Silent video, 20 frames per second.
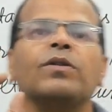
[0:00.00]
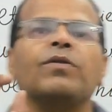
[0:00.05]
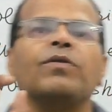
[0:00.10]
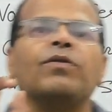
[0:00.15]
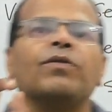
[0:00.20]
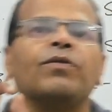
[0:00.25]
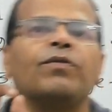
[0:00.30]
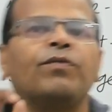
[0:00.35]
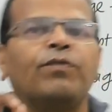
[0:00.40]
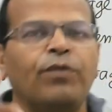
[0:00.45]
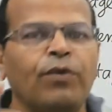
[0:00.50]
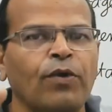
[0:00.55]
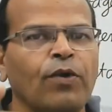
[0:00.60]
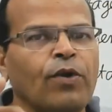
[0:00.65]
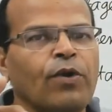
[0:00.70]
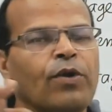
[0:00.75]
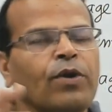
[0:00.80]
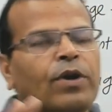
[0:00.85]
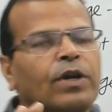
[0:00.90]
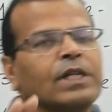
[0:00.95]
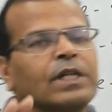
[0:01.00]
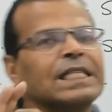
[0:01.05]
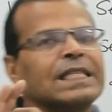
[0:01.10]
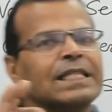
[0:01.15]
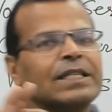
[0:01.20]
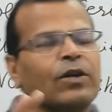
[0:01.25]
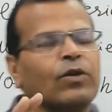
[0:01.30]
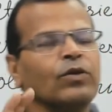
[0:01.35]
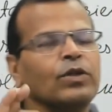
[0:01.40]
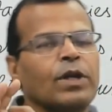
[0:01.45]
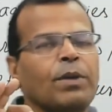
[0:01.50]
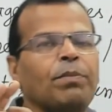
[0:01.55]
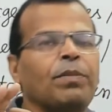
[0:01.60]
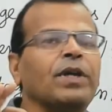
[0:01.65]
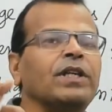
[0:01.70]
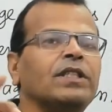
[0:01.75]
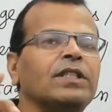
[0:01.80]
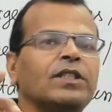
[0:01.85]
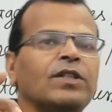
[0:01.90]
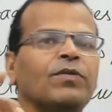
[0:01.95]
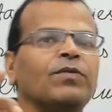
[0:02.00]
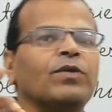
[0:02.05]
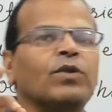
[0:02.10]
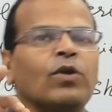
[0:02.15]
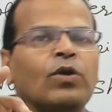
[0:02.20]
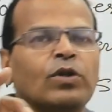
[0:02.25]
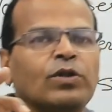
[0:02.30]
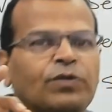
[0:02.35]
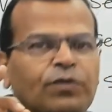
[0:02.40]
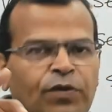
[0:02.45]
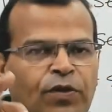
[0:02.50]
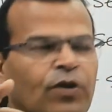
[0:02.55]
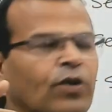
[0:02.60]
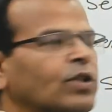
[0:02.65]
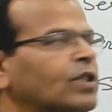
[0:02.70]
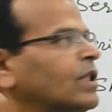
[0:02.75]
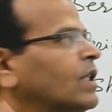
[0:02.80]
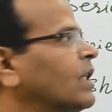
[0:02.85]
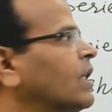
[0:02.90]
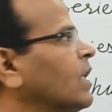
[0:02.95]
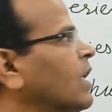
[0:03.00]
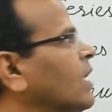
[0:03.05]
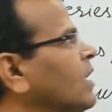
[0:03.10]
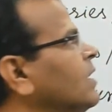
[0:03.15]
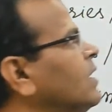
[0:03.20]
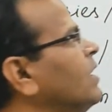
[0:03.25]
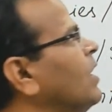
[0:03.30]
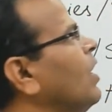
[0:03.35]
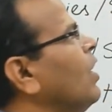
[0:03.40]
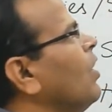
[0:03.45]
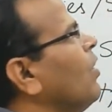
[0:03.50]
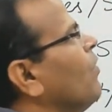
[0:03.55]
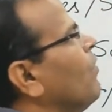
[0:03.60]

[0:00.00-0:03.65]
four, on the basis of those four signals, we